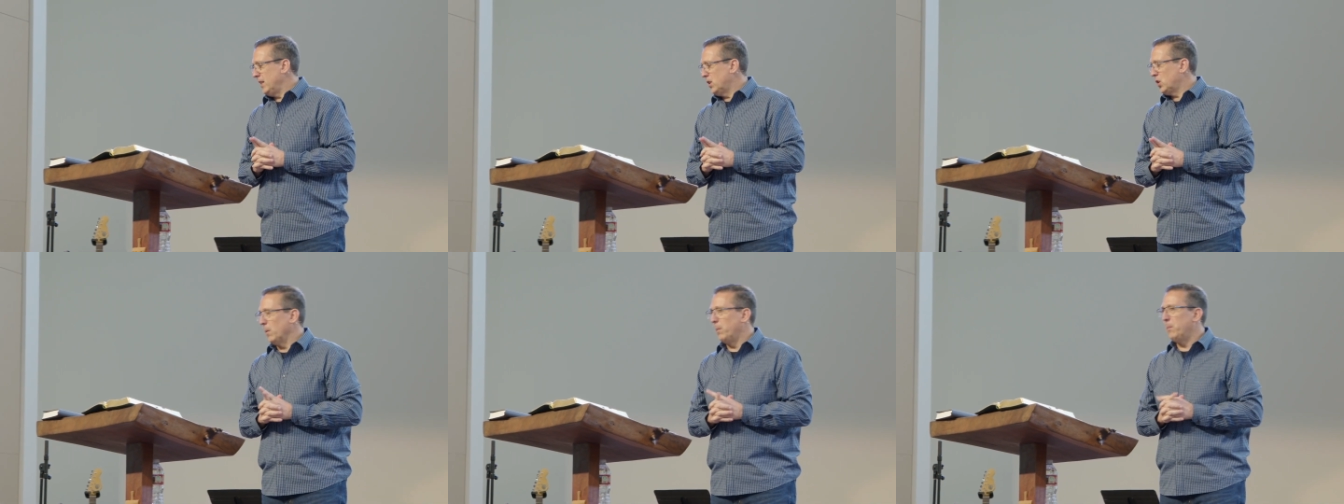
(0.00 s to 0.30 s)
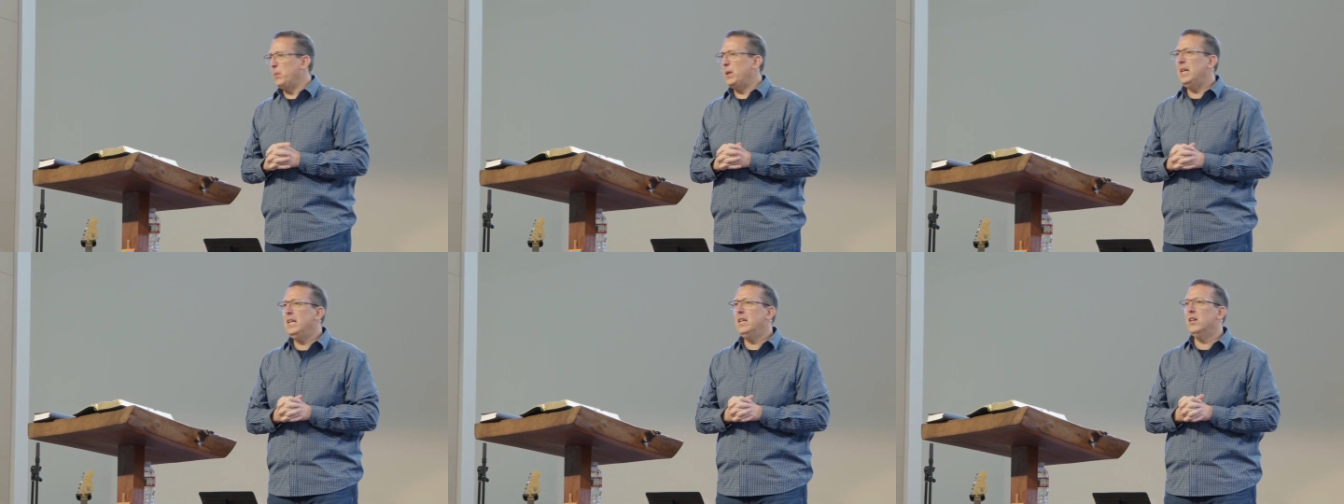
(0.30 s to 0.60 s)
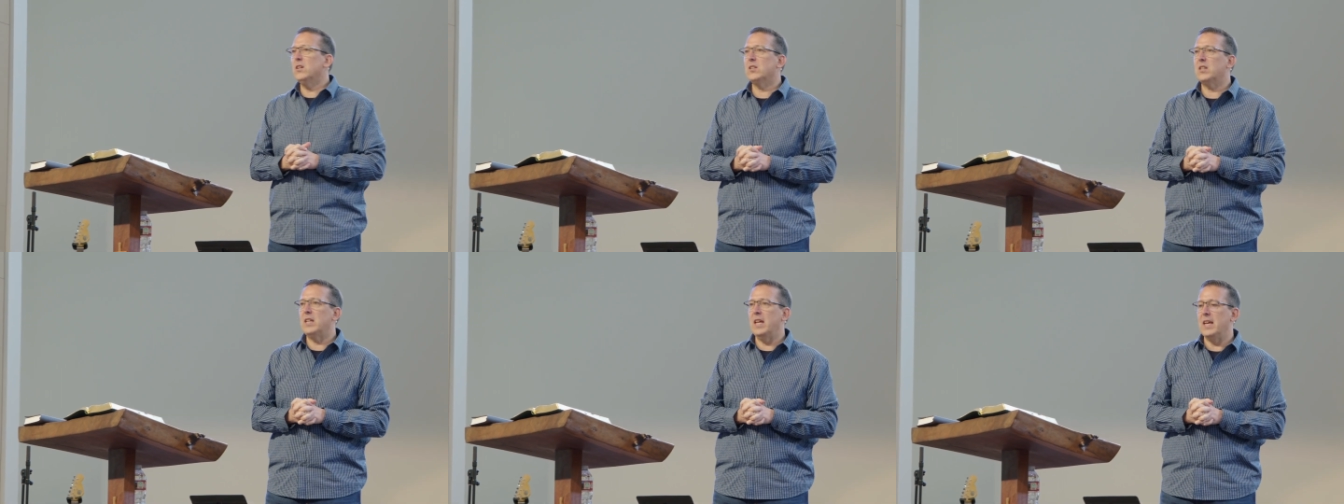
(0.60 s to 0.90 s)
So Peter
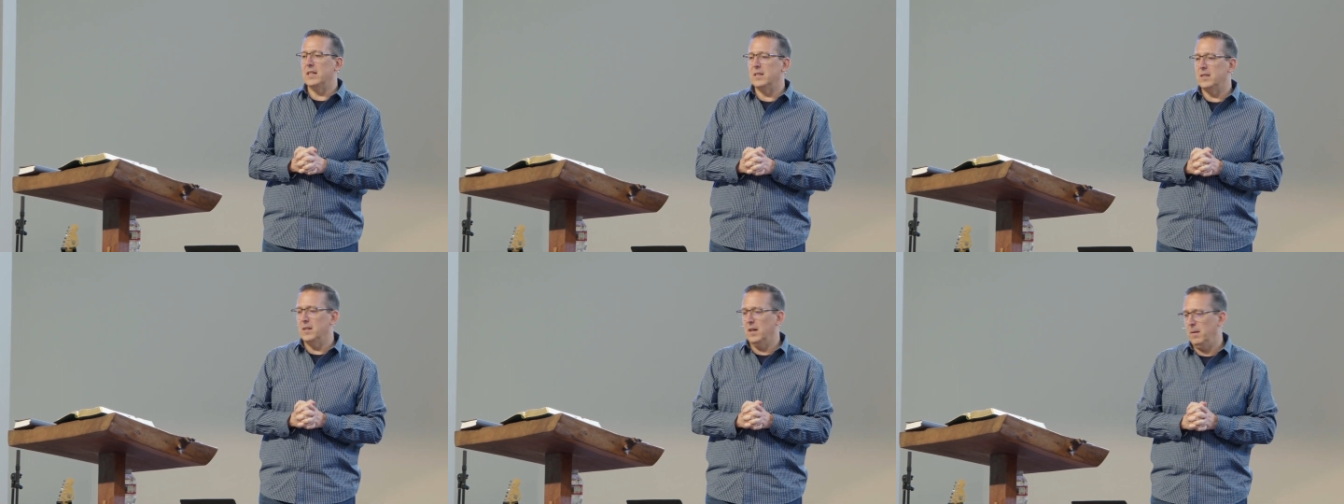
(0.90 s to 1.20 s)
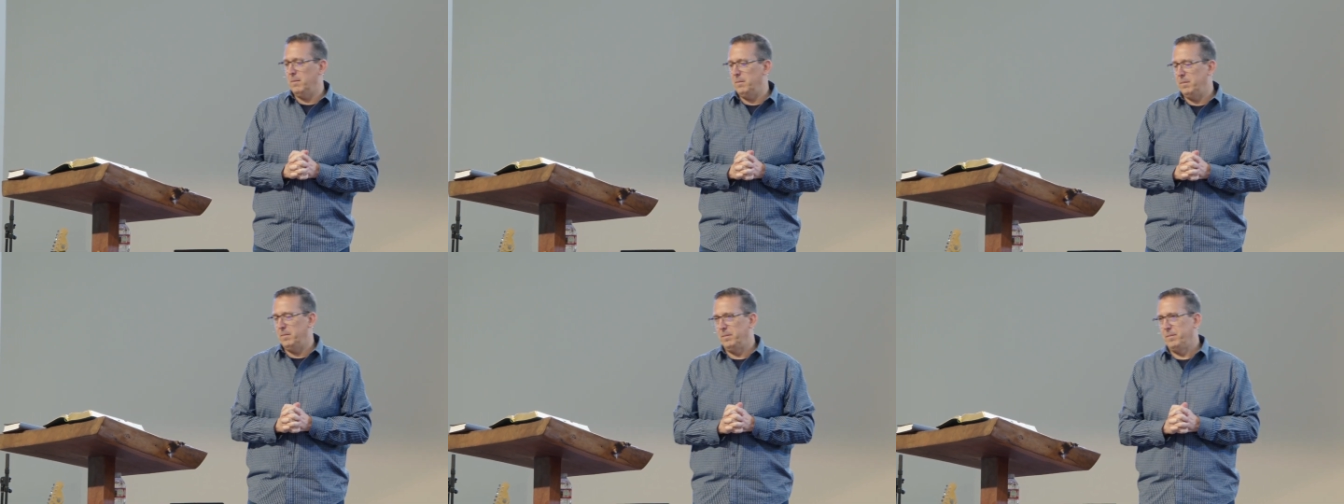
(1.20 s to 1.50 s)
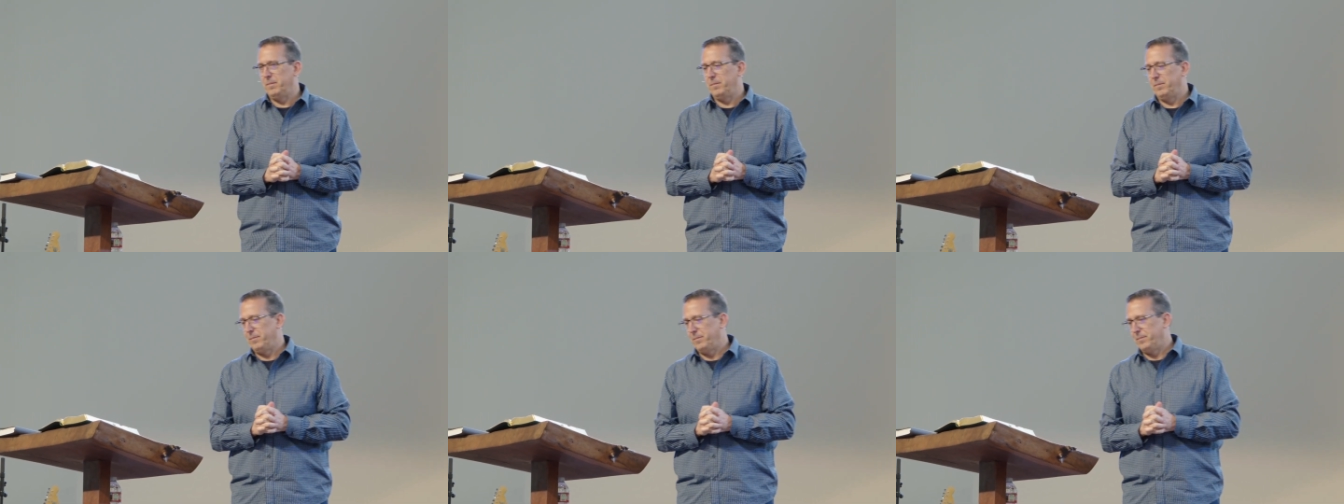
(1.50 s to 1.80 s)
stands up.
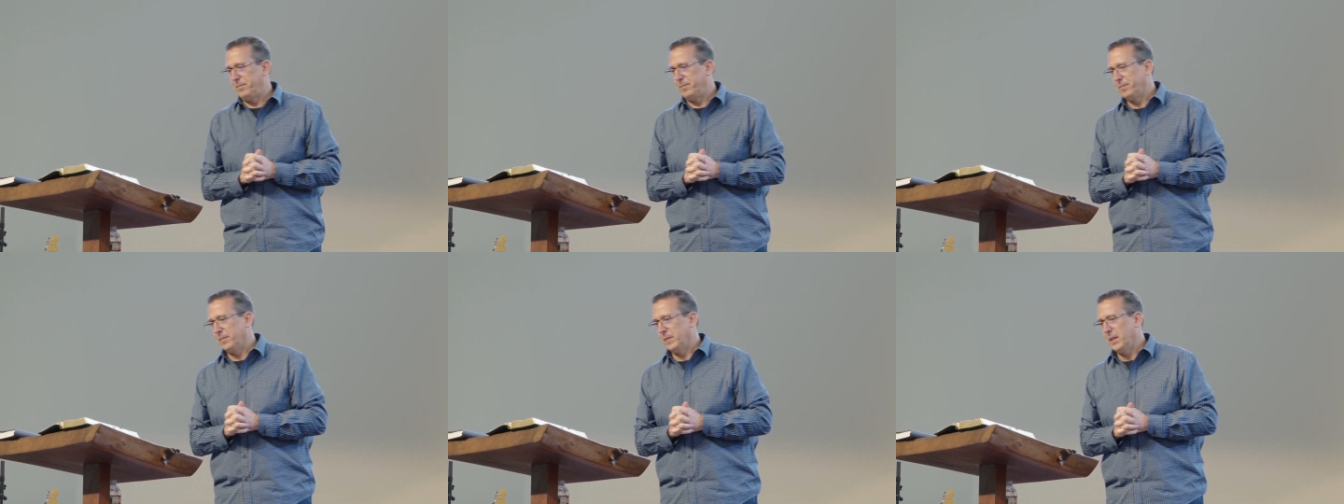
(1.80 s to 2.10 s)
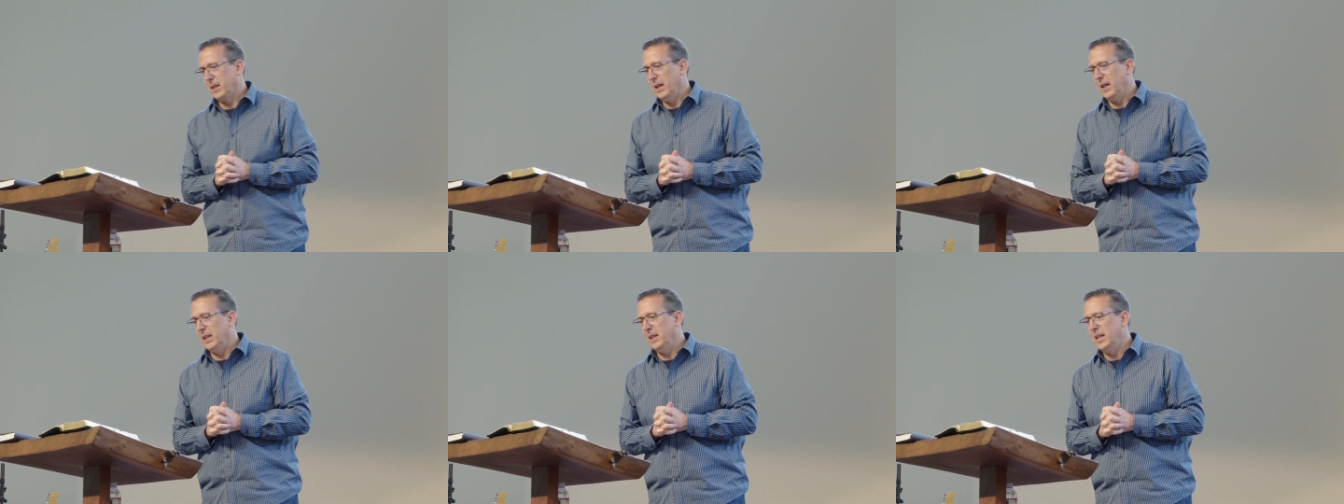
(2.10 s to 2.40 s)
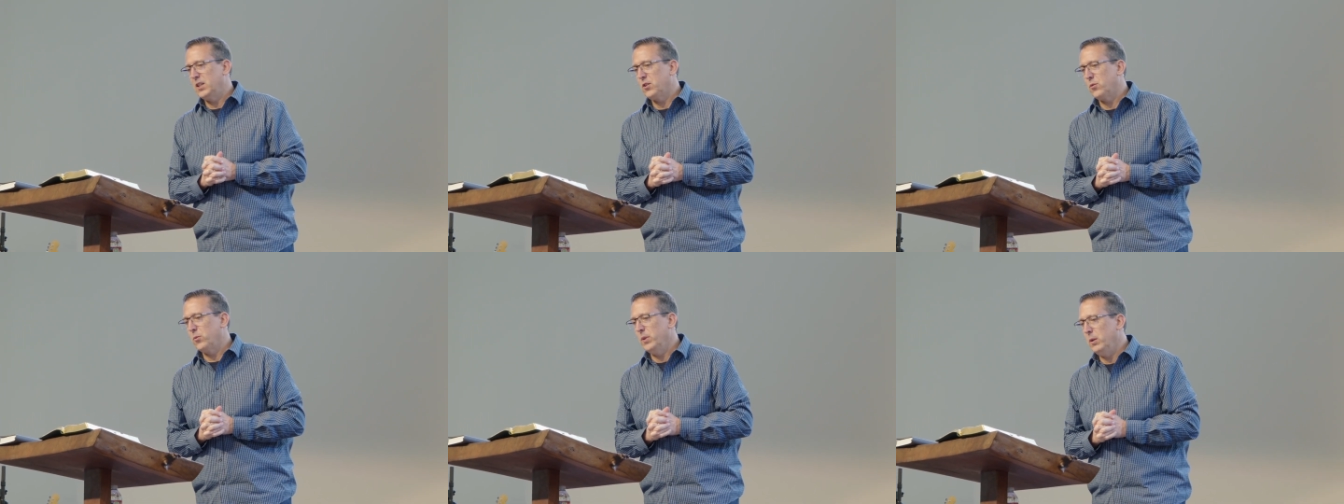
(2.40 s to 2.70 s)
And
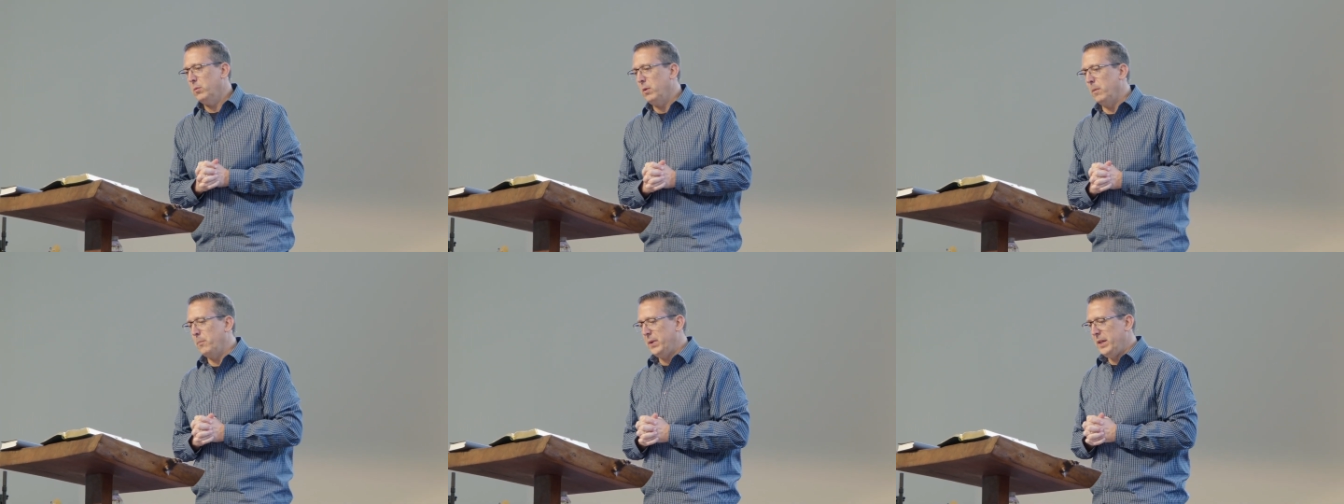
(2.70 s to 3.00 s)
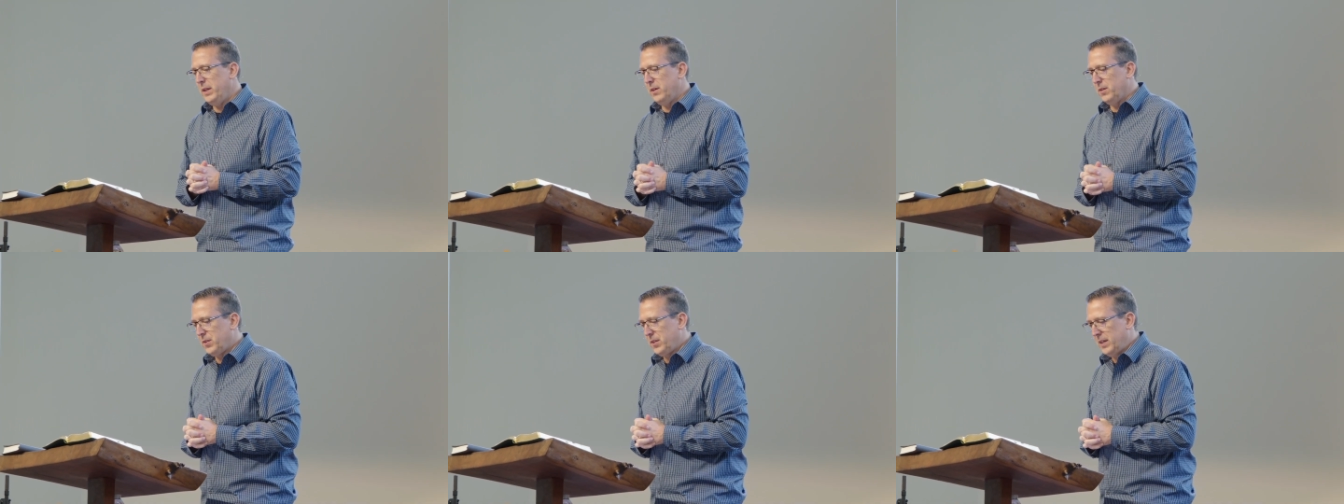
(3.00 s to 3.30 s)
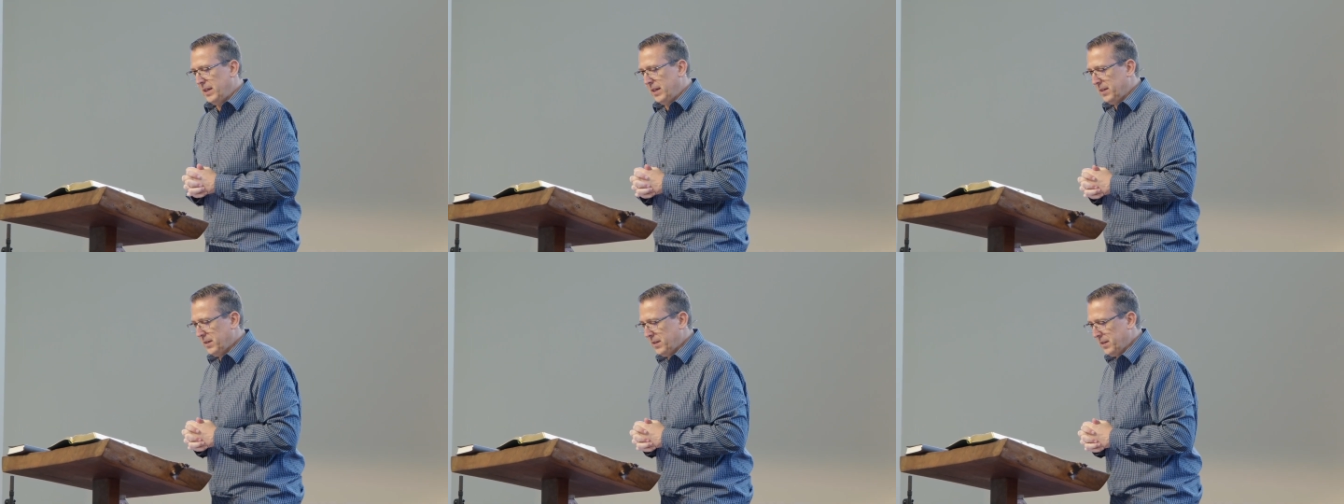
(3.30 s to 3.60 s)
let's read what Peter
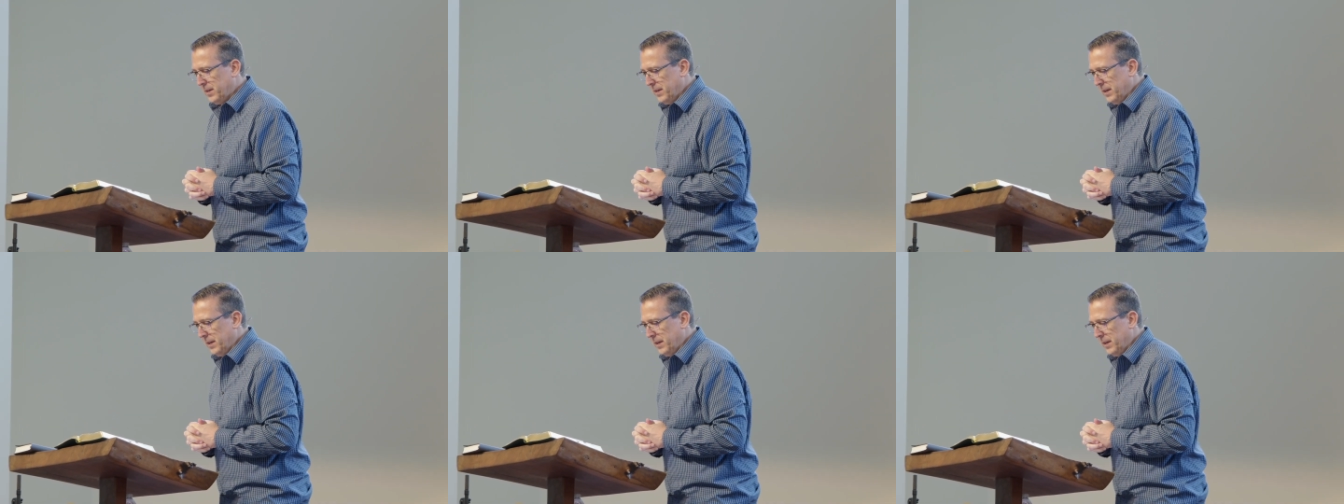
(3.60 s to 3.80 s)
says.